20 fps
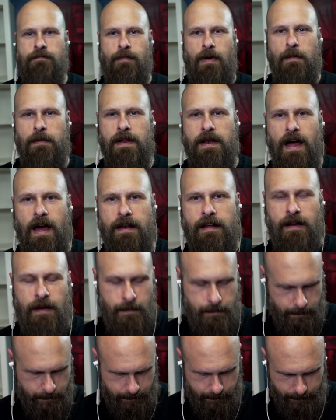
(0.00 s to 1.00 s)
Probably not, huh?
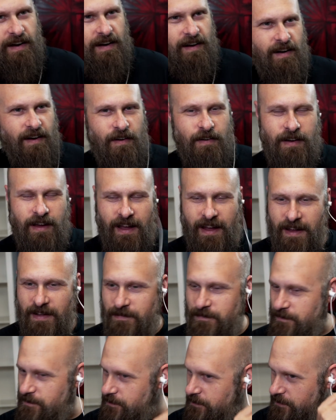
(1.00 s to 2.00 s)
Okay.
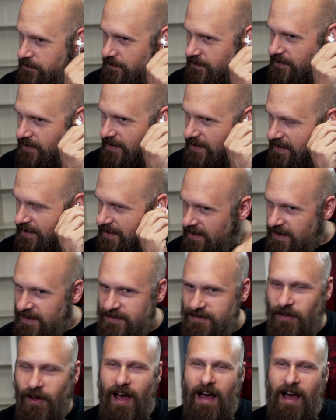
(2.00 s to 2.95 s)
So